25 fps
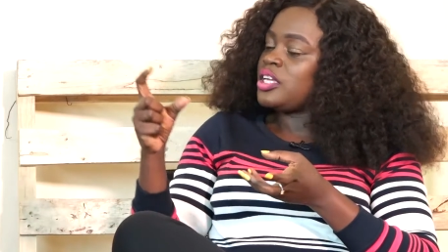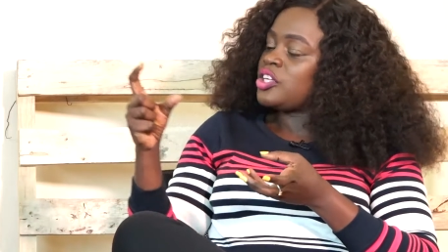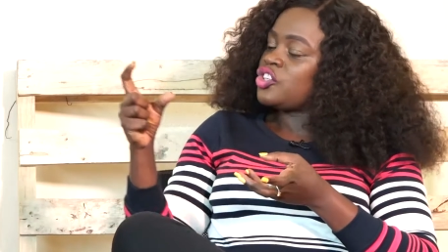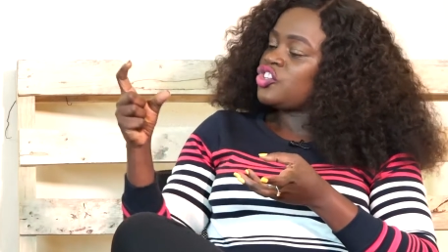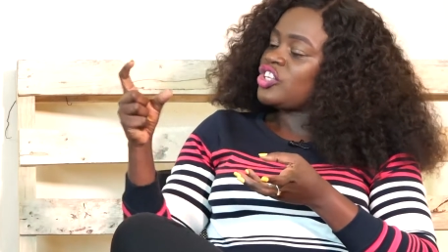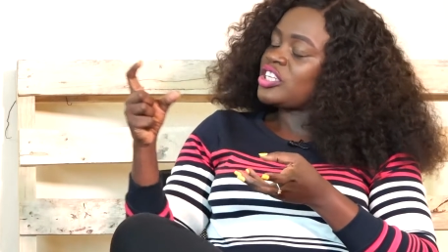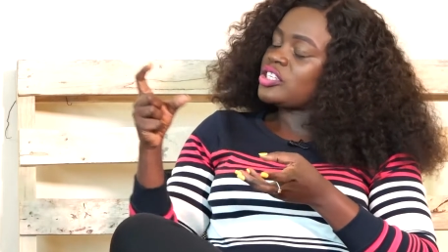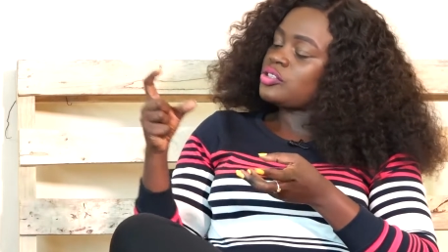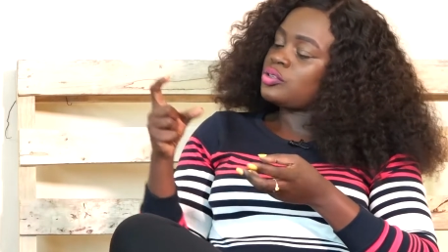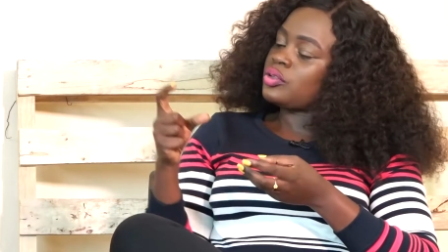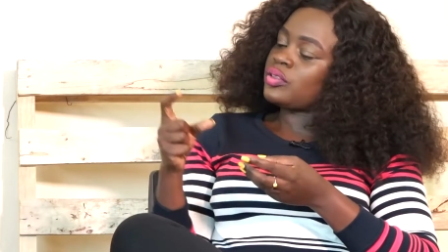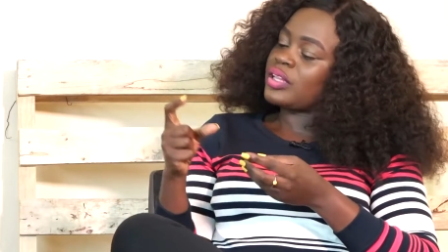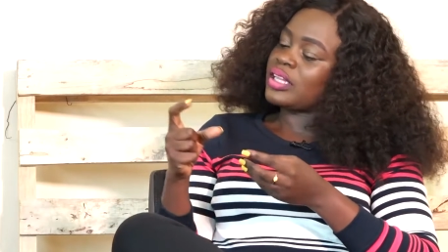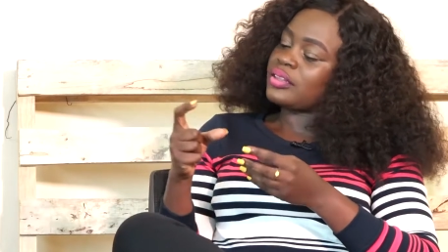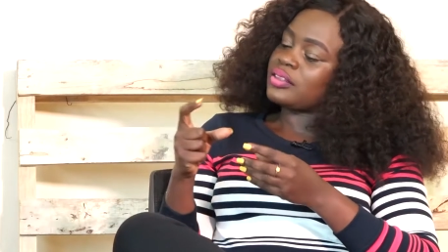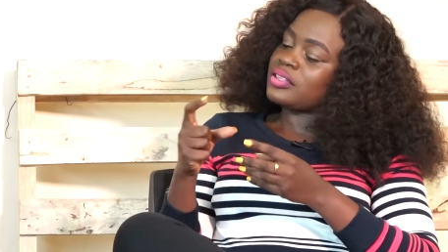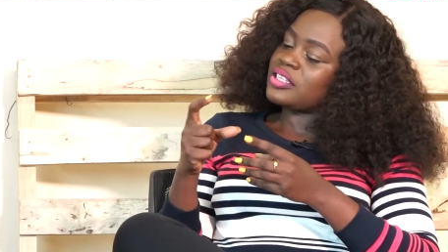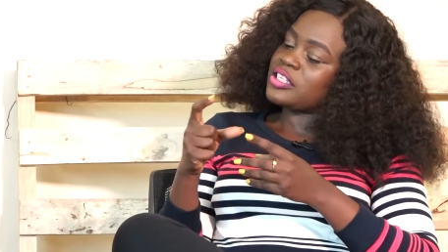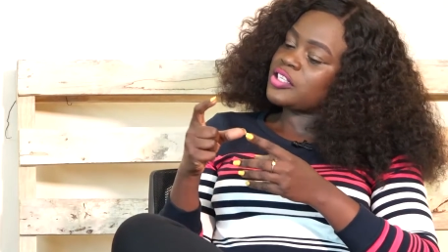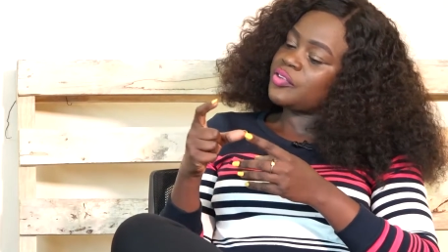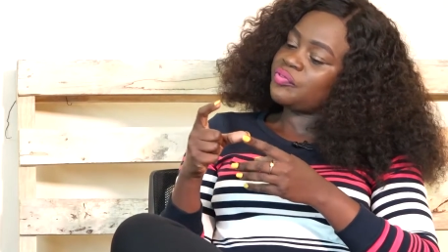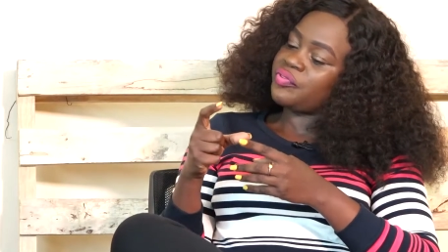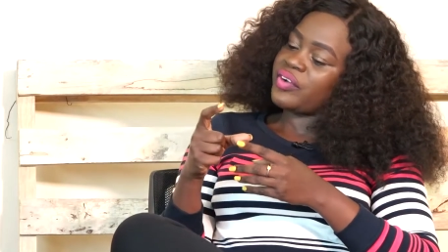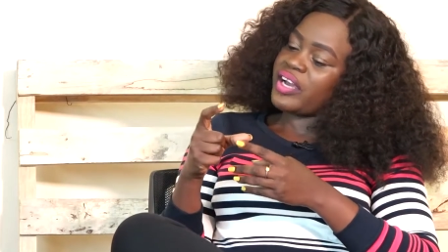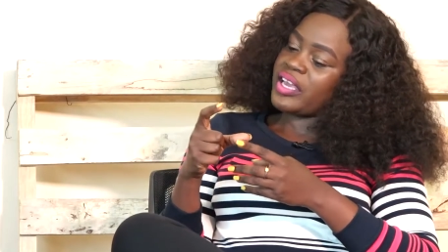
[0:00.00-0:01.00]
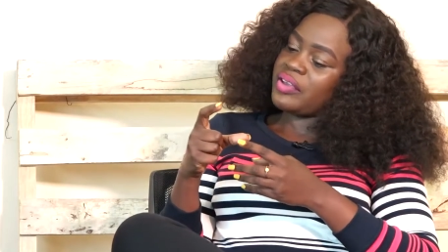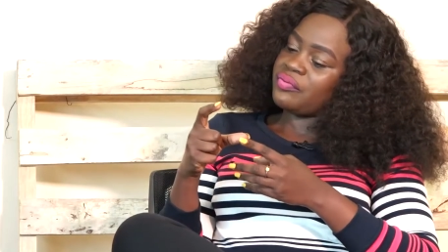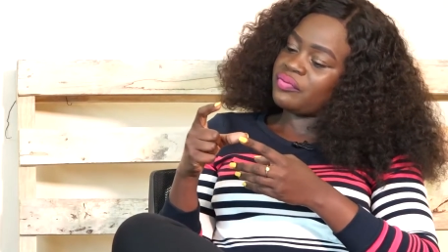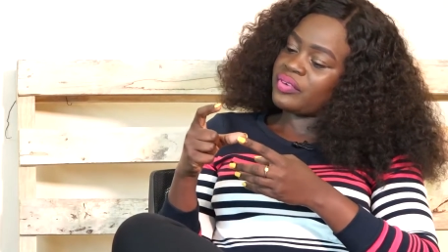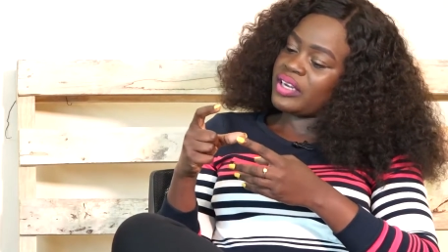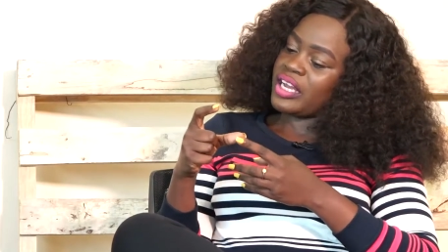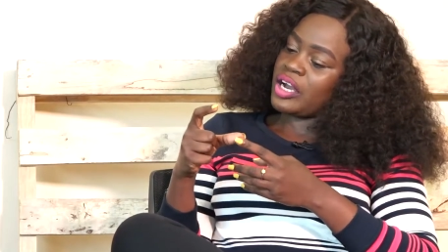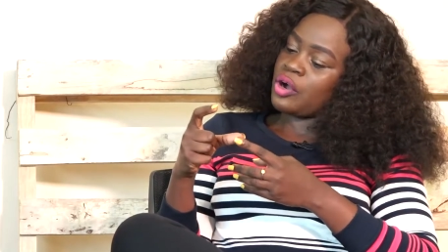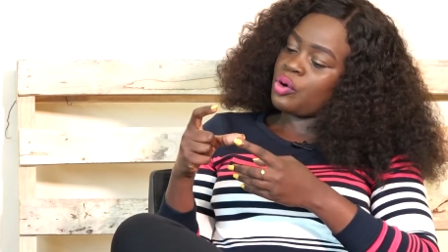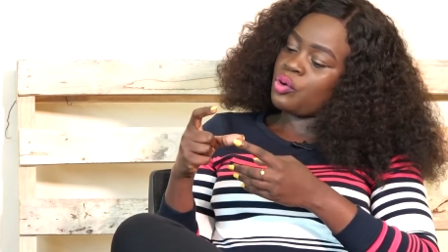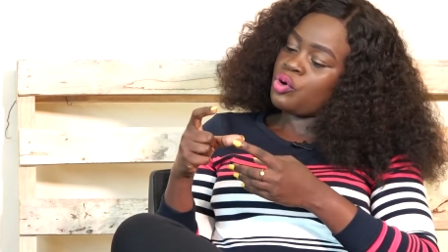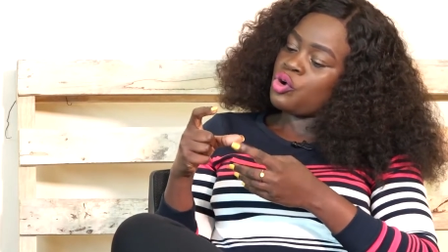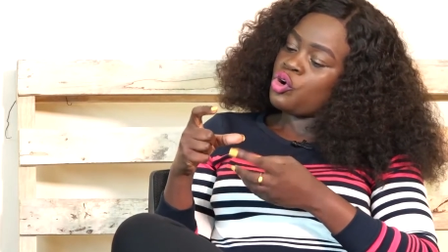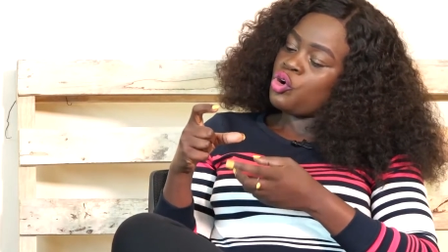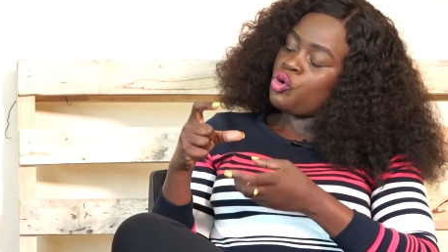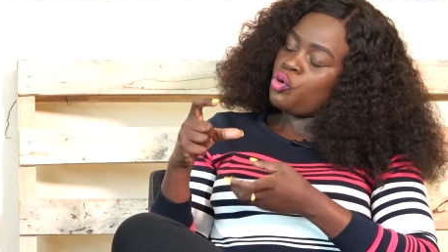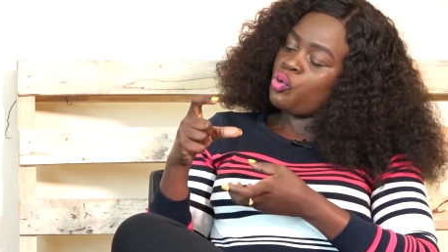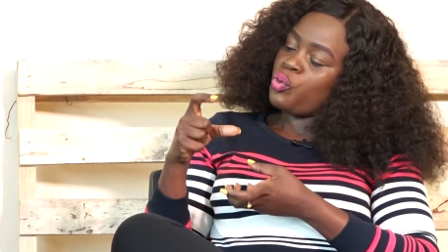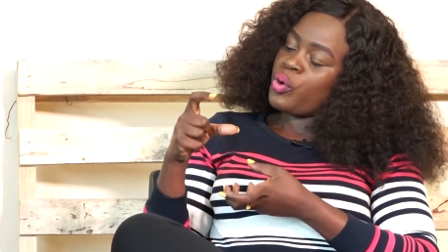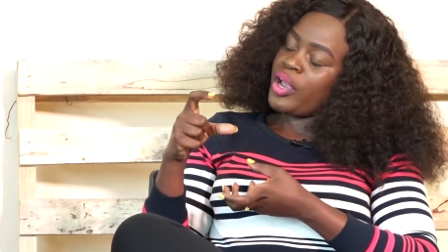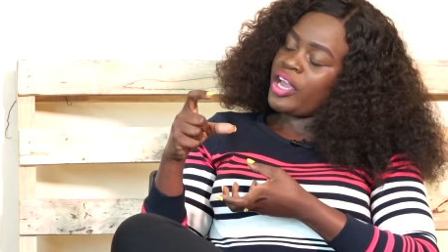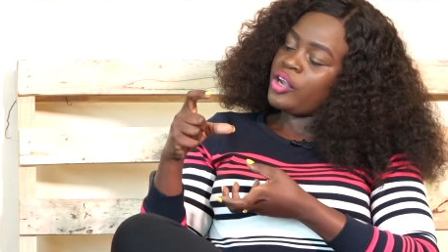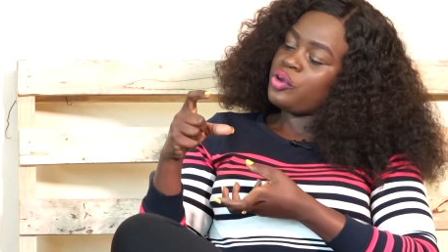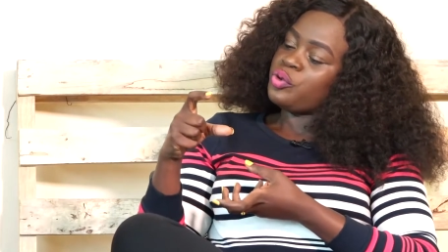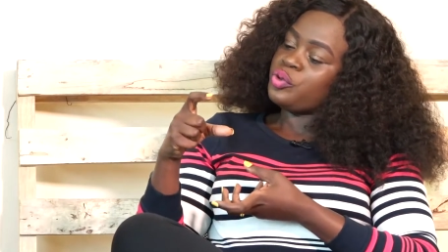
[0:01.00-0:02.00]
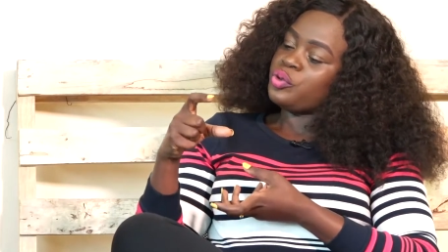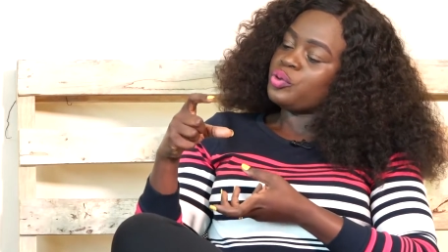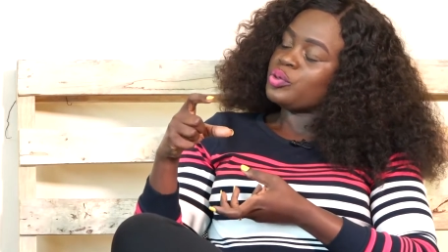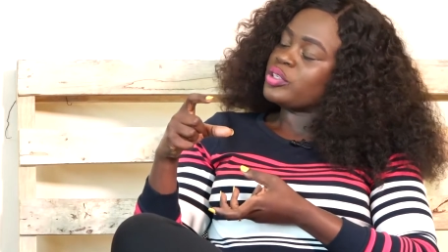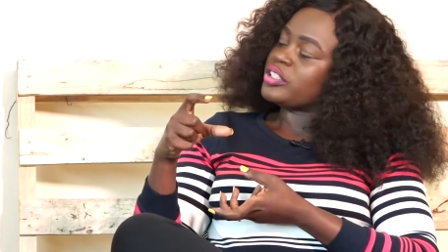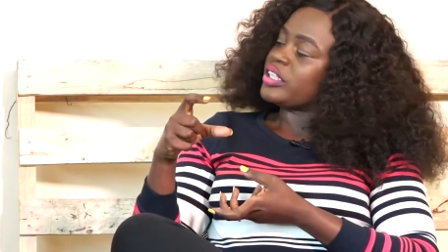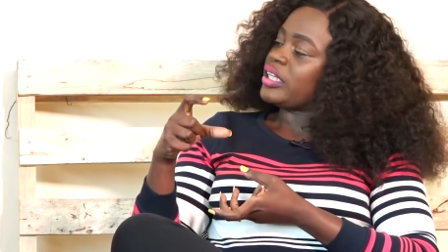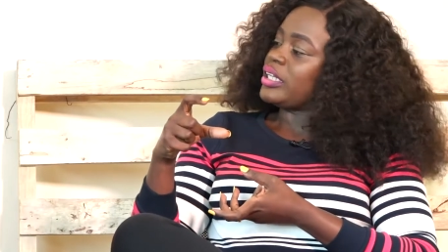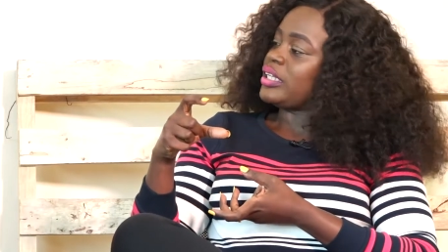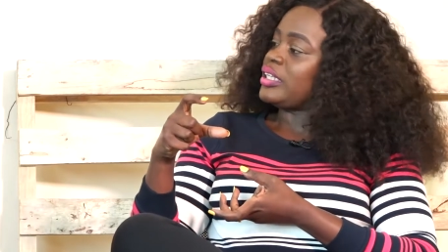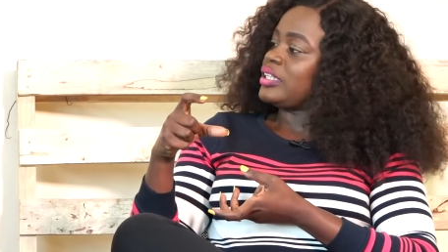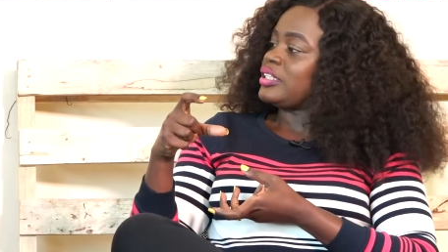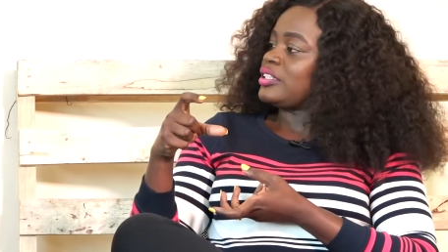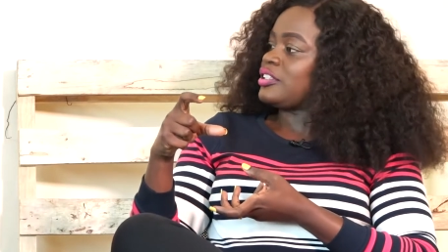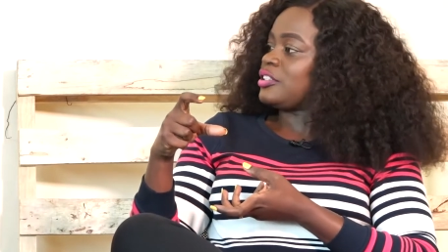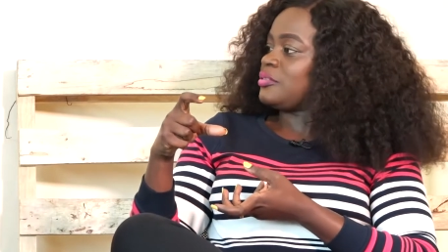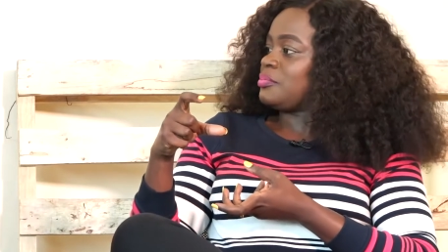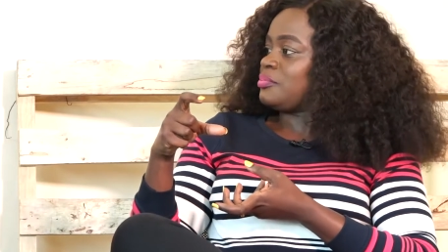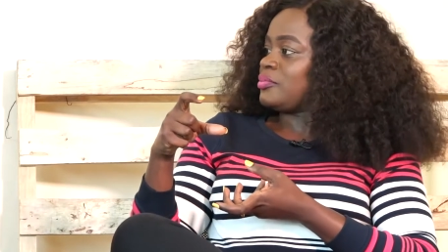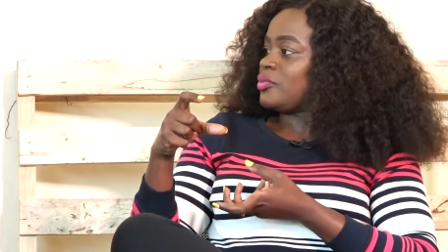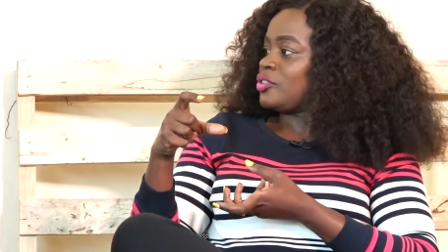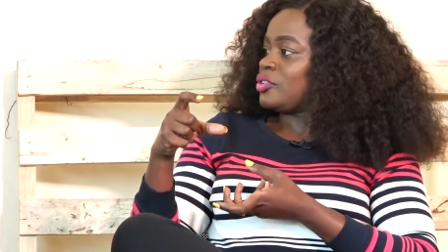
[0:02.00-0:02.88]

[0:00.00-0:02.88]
Just know that this 5 now, where do you take it?